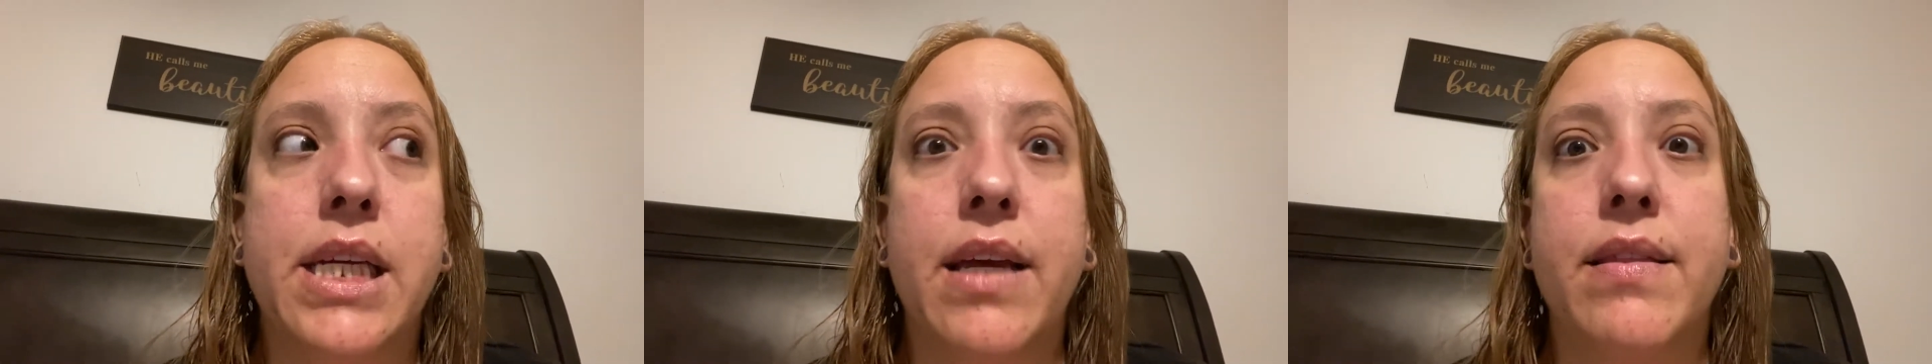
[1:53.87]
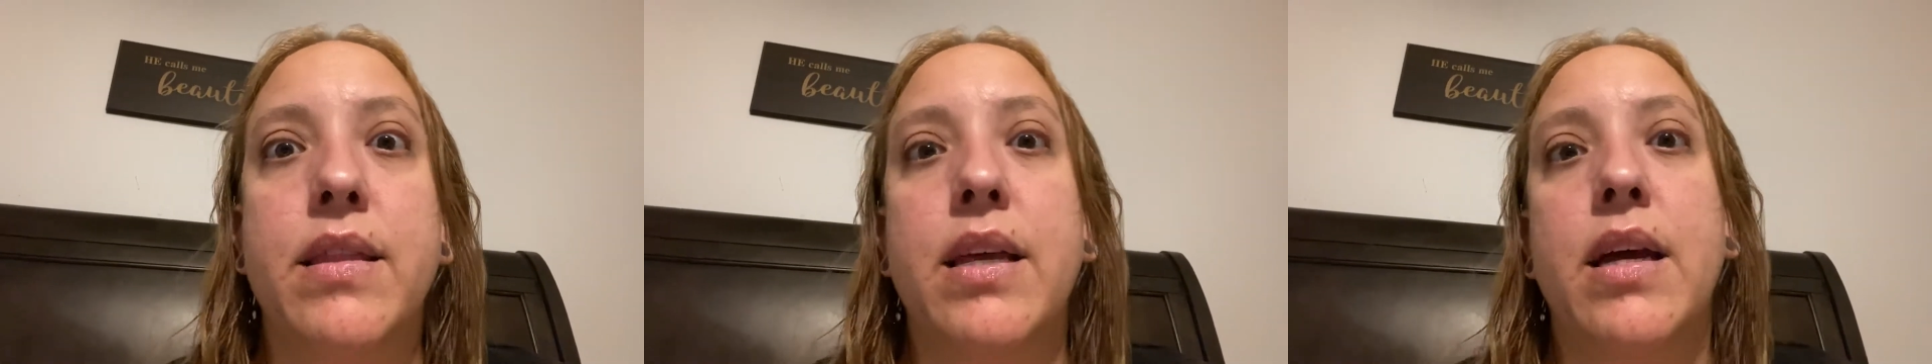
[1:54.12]

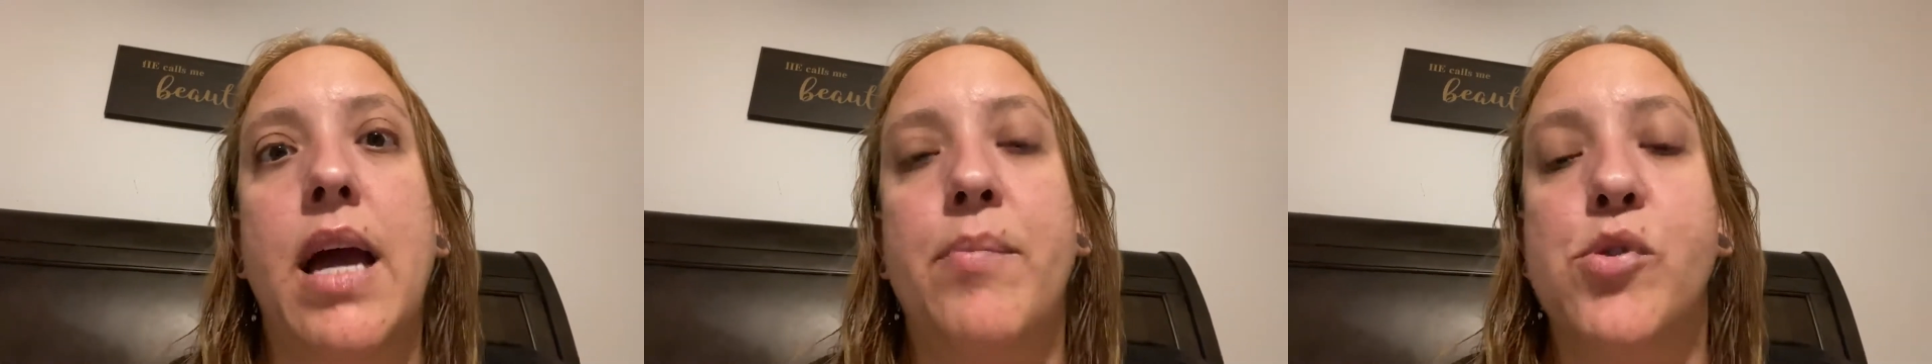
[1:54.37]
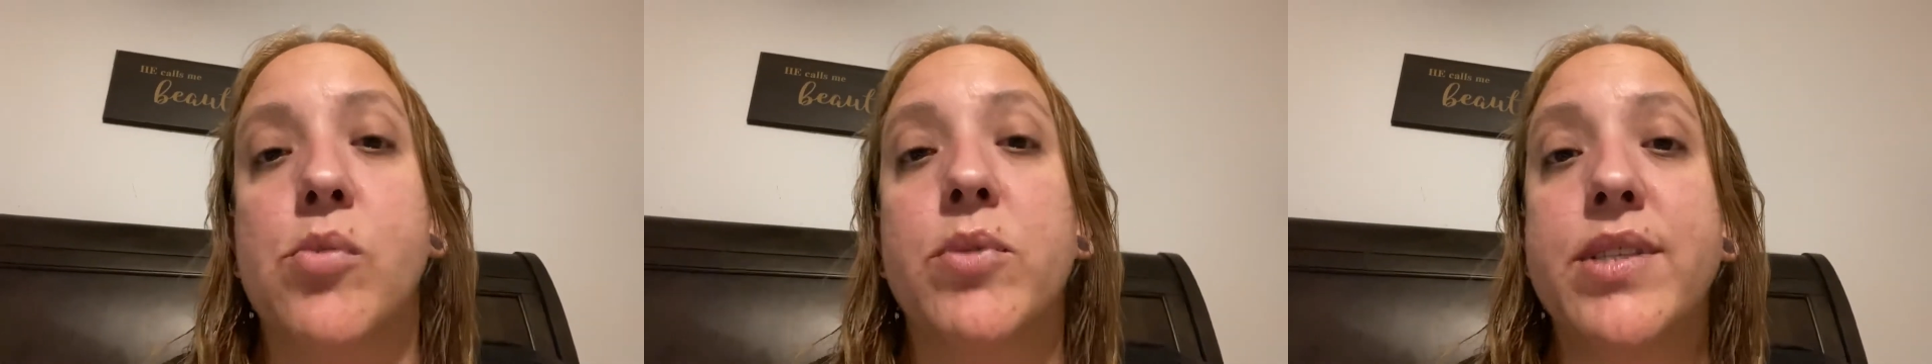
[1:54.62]
get the
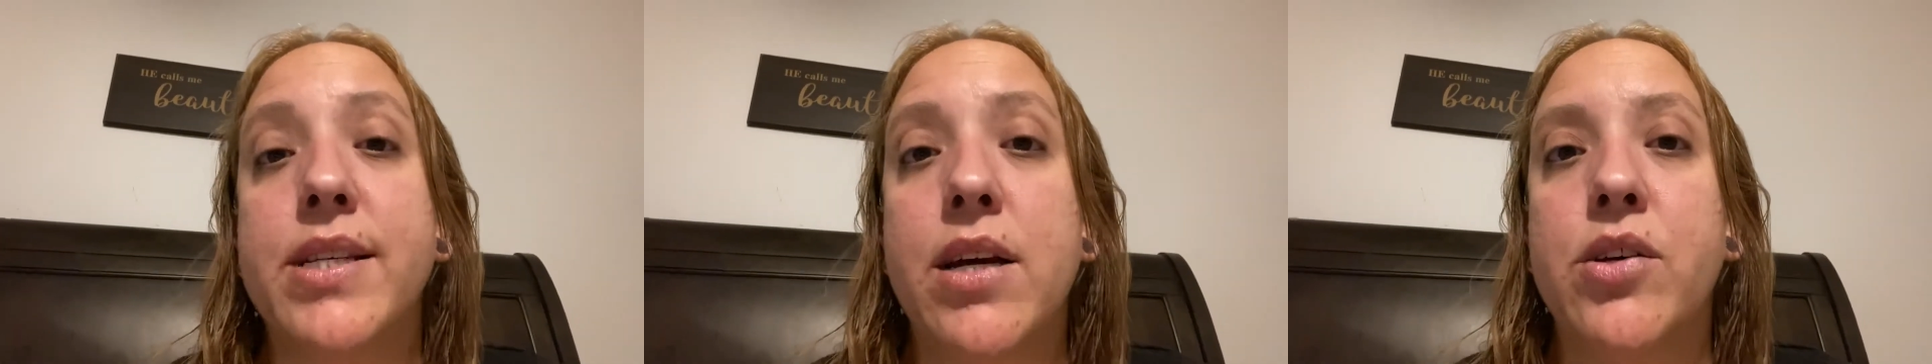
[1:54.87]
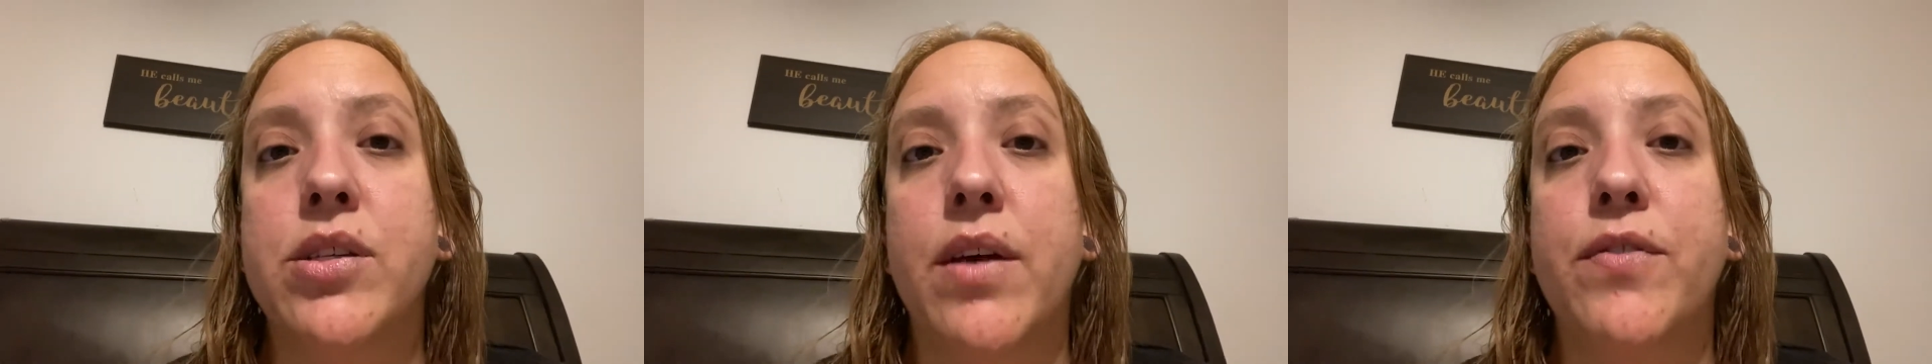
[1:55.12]
abnormal
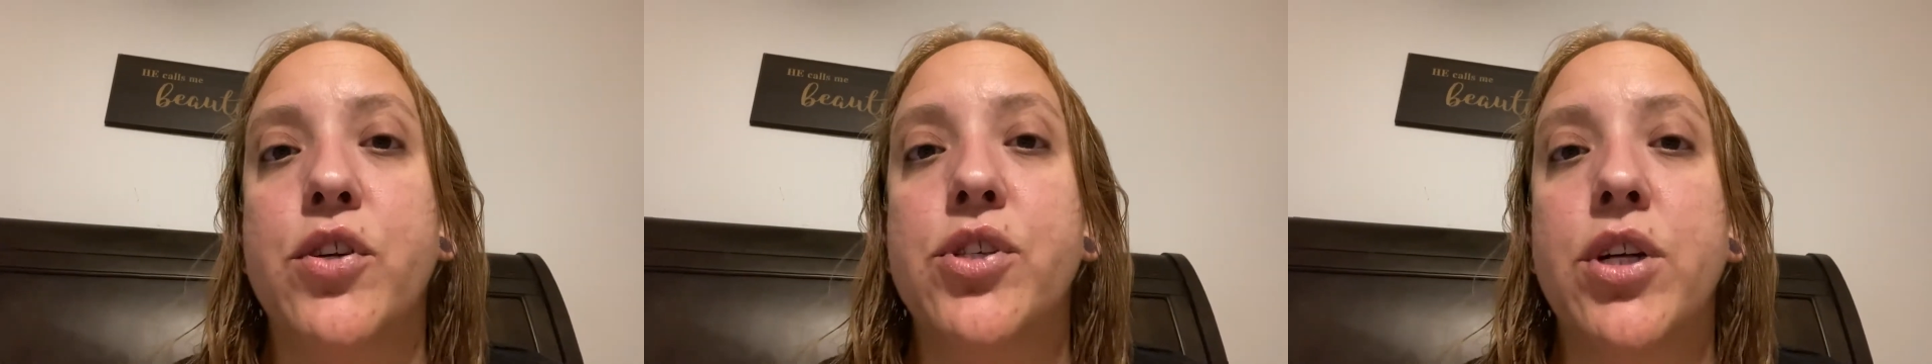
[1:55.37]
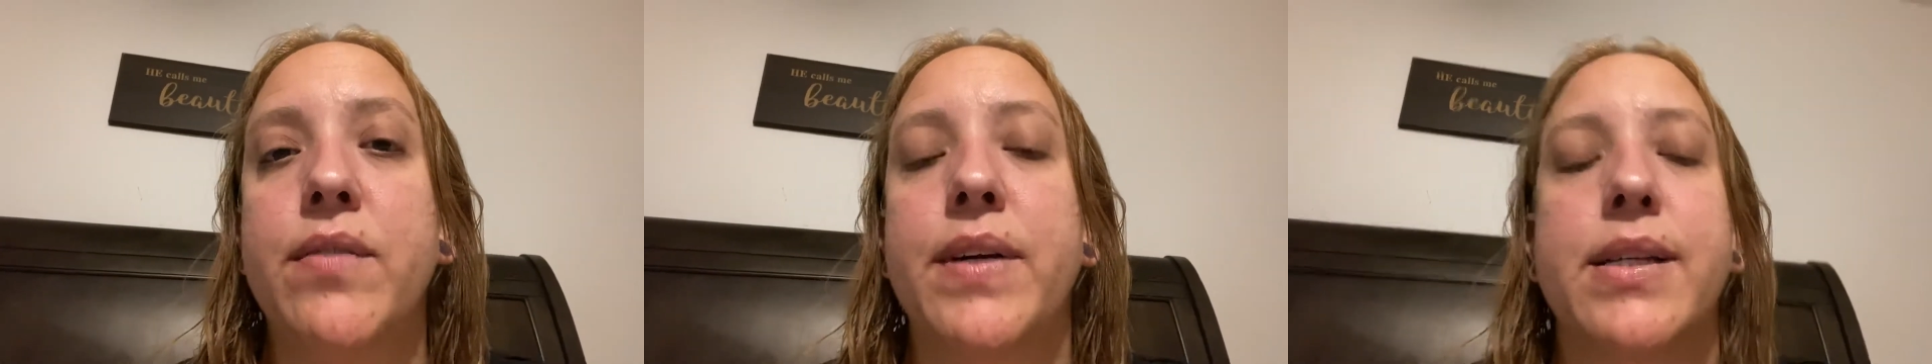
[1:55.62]
cells off your
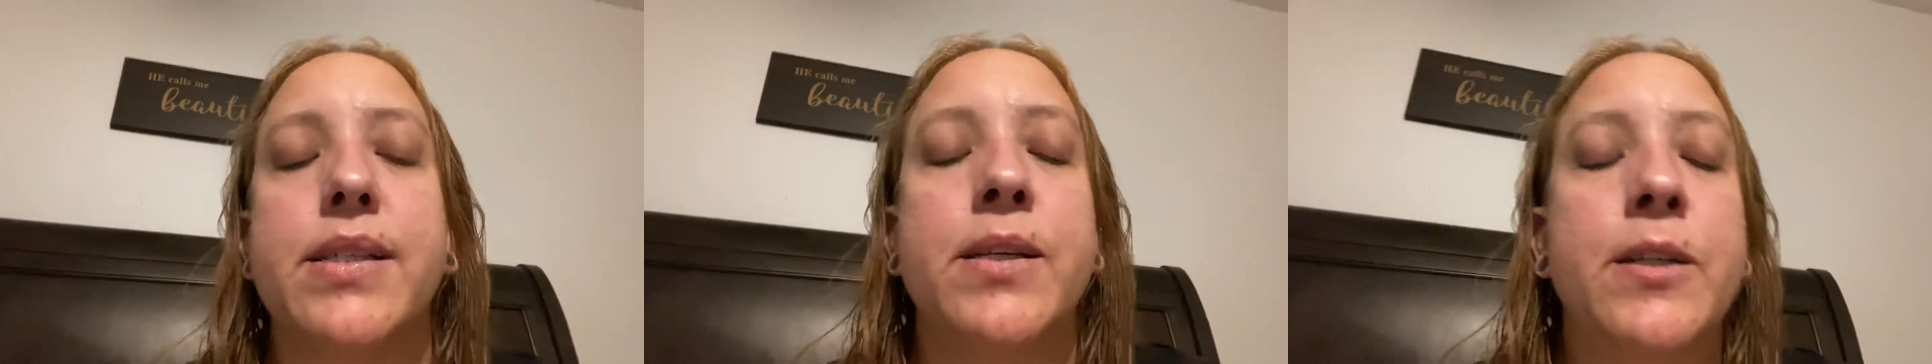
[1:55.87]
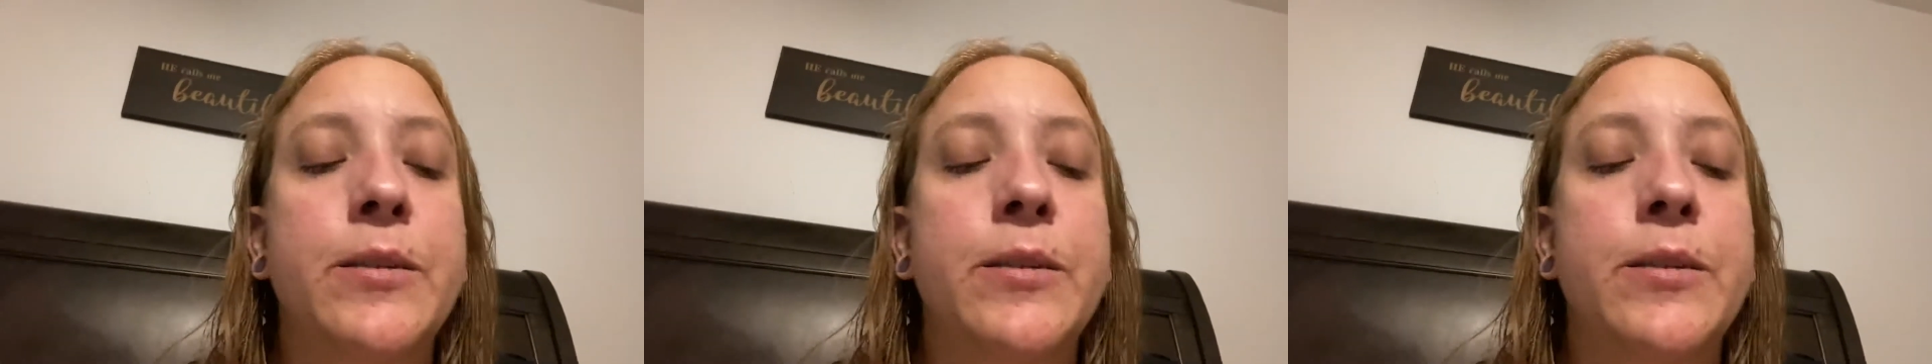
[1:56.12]
cervix.